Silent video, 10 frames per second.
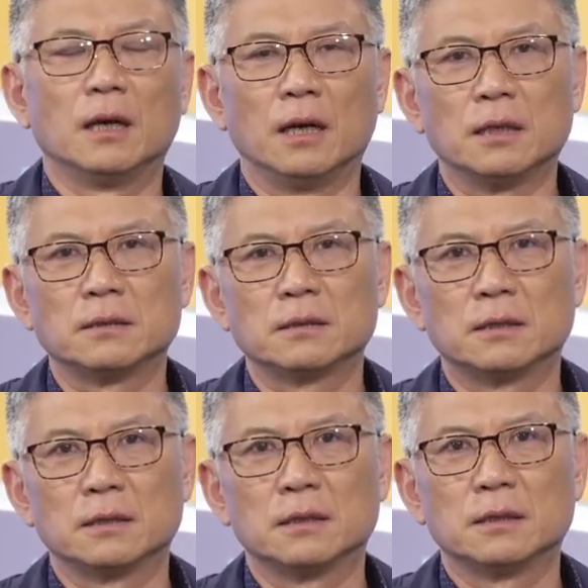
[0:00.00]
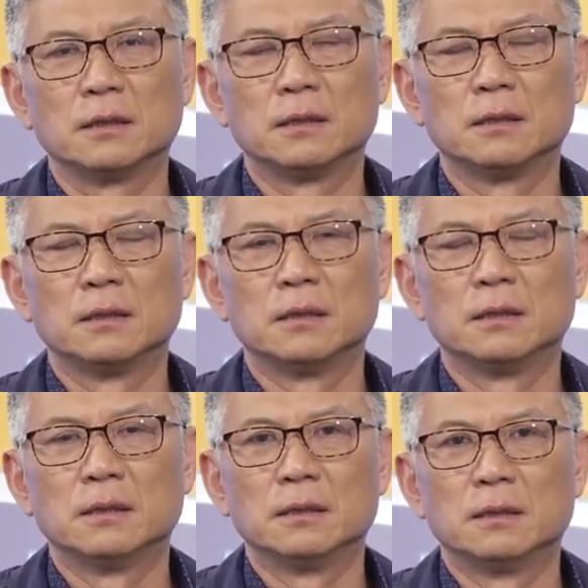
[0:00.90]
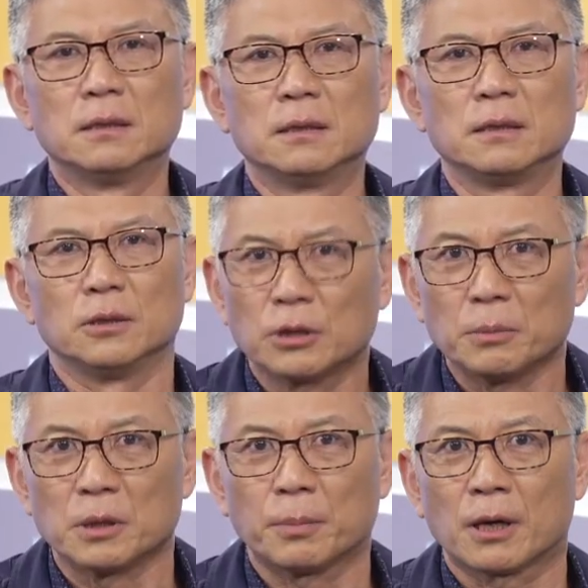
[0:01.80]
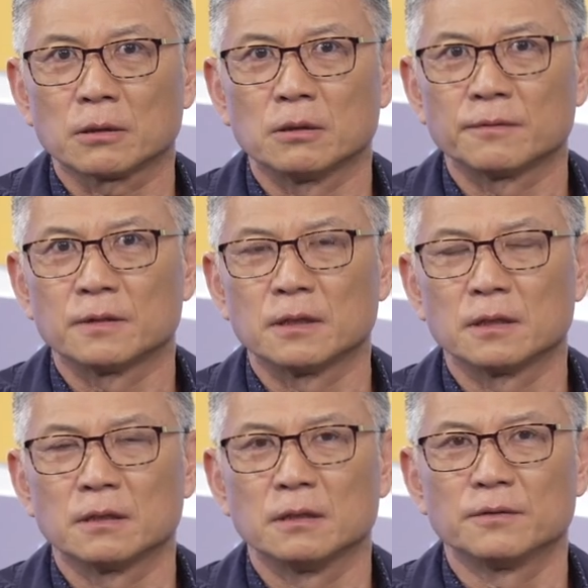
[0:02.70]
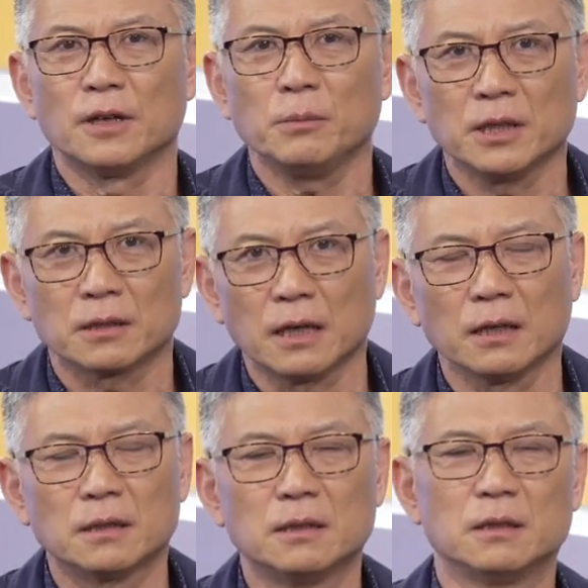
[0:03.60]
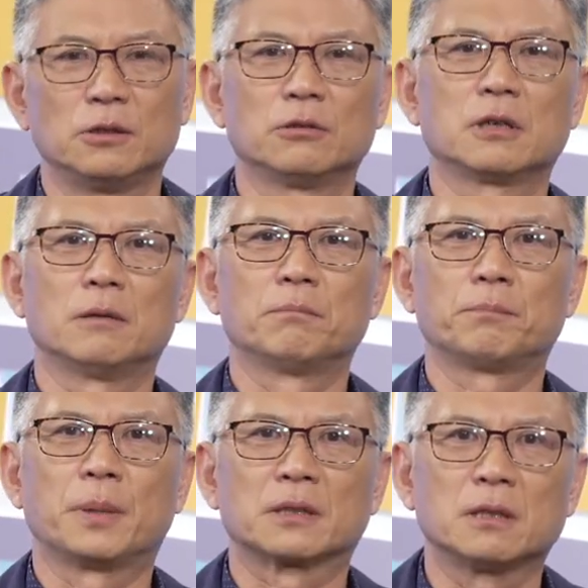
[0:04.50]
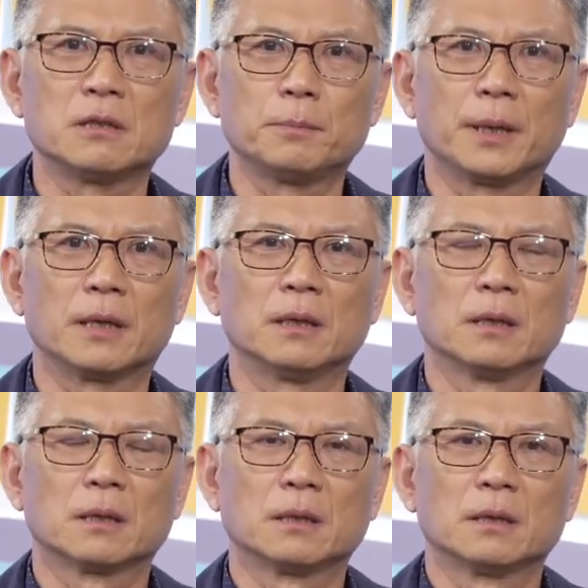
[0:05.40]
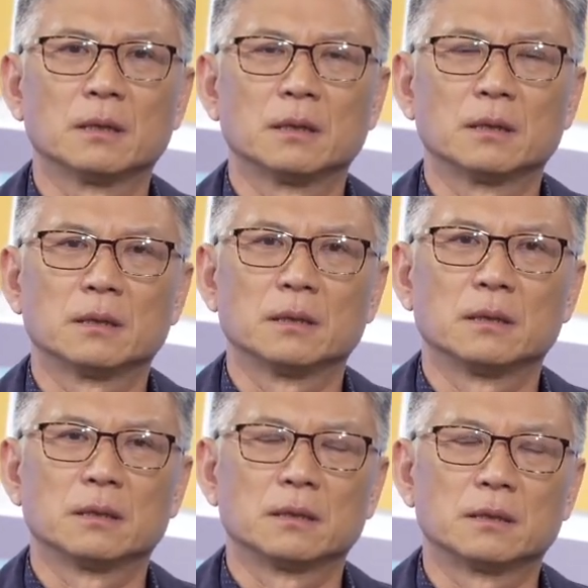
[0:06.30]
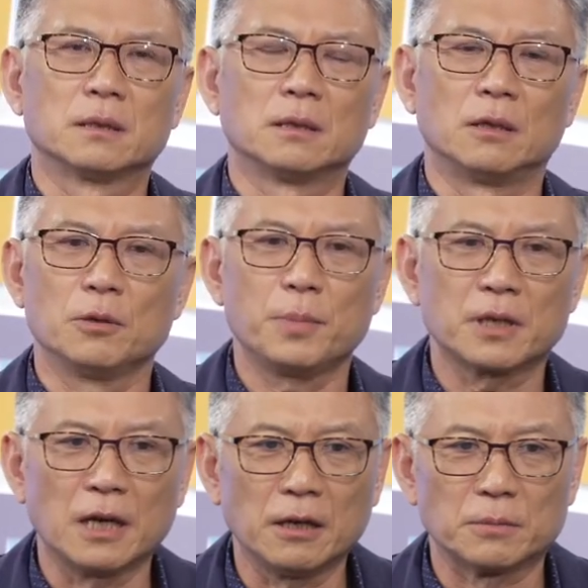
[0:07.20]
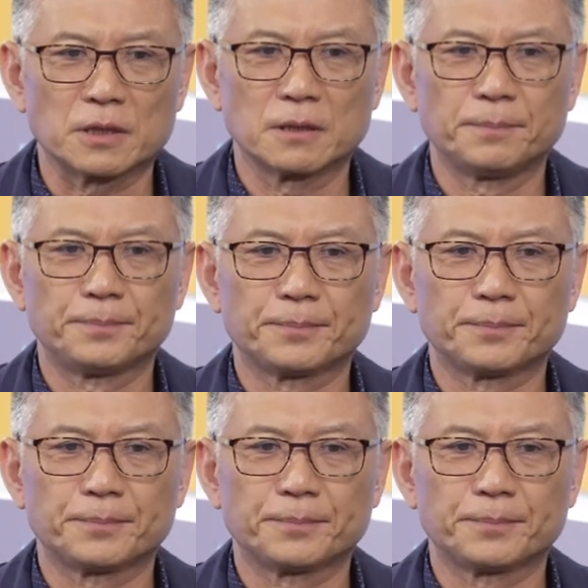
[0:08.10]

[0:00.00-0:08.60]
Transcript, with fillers: and uh, you can be part of the family again. You can participate the Olympic Games.